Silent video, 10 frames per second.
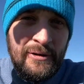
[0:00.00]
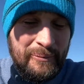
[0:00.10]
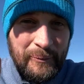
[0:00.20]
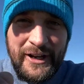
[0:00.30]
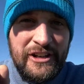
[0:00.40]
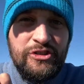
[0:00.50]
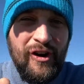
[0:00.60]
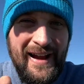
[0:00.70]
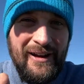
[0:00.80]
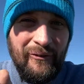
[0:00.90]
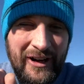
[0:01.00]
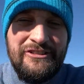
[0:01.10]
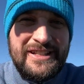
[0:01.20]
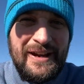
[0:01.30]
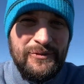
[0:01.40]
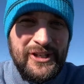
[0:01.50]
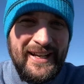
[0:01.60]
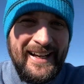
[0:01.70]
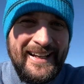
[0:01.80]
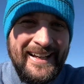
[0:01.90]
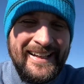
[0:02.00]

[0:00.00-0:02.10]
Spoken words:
but we're going to try it, we're going to attempt it, okay?